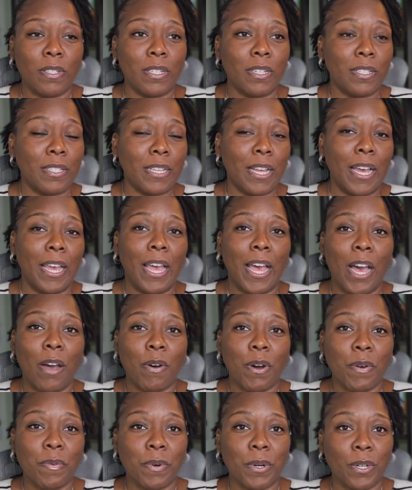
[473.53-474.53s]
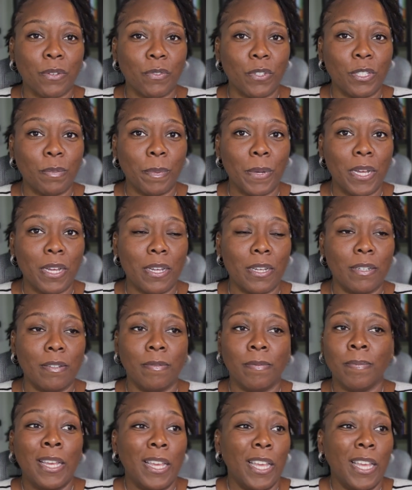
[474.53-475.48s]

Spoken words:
to decide how I want to respond.